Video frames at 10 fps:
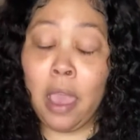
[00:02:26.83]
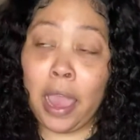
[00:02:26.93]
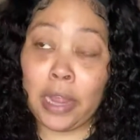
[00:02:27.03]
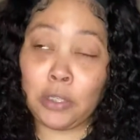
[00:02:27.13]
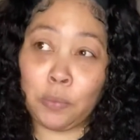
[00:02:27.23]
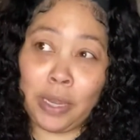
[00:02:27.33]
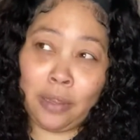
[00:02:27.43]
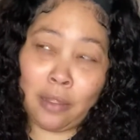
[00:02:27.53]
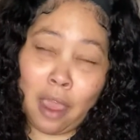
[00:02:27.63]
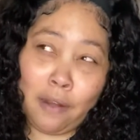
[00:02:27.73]
I had to wait
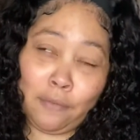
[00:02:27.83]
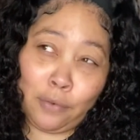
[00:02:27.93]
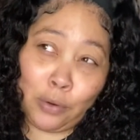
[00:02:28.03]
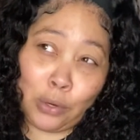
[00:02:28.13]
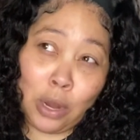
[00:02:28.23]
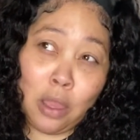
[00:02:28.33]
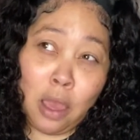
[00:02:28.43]
in line for